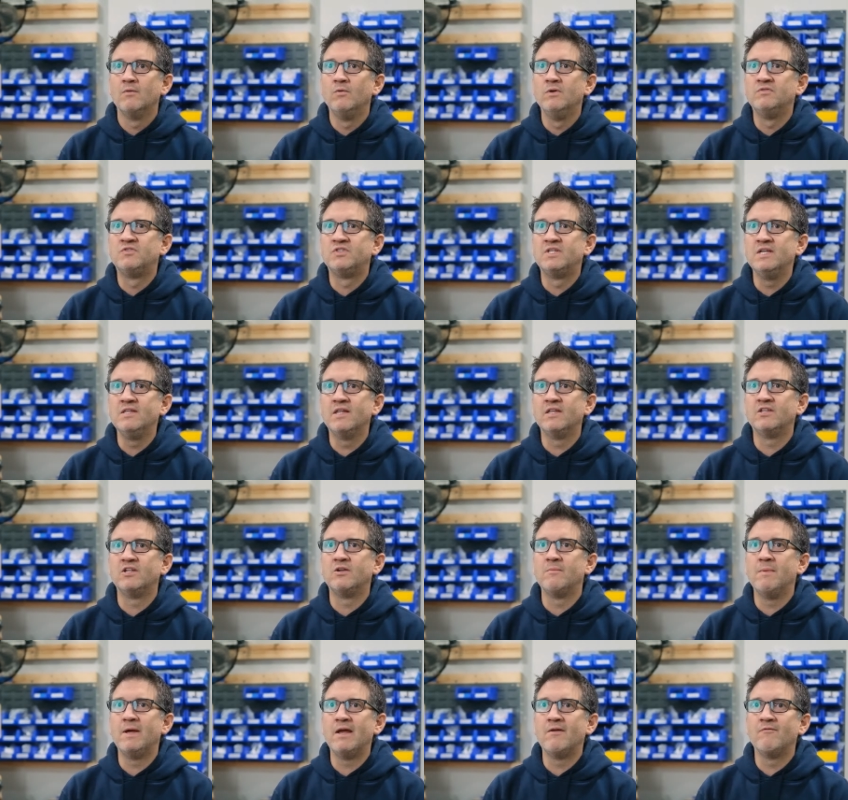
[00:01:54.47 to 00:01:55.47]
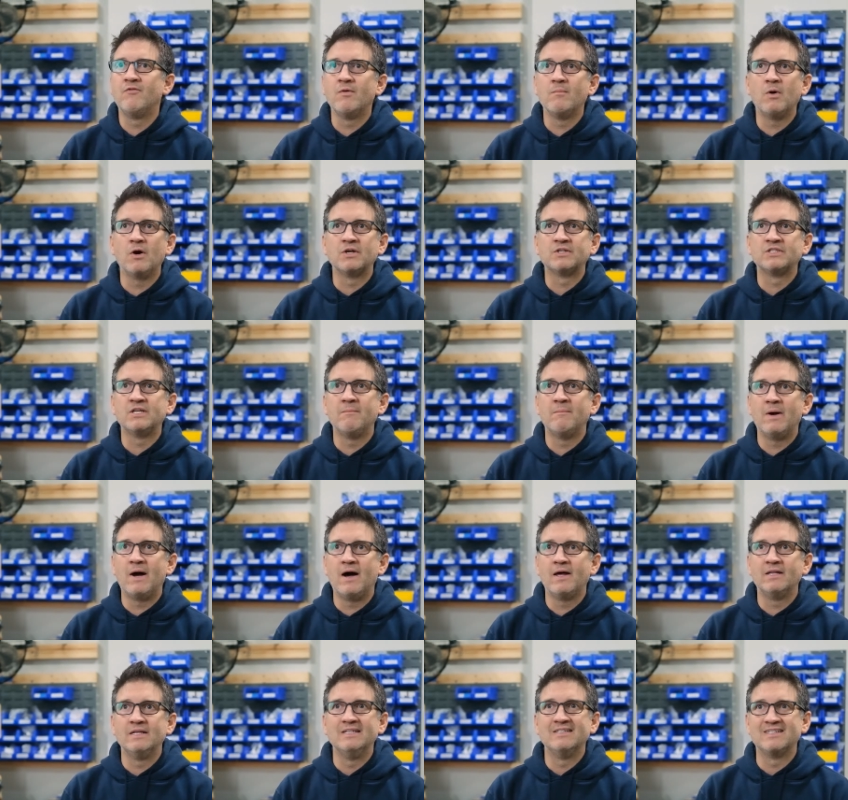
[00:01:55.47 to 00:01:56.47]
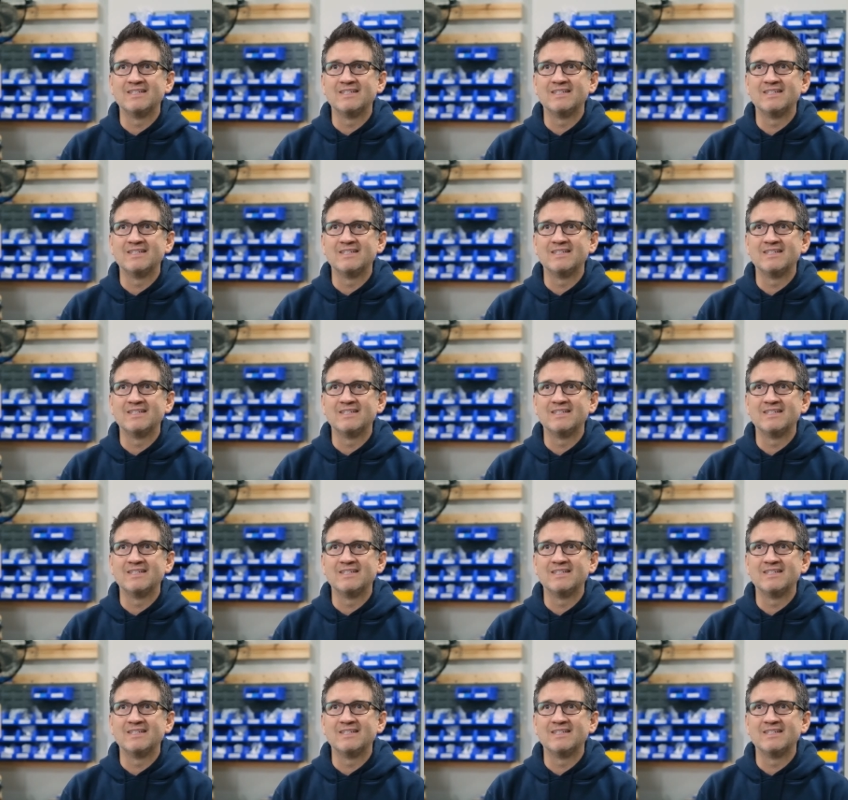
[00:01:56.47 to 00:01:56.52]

we've seen that the demand for at bot is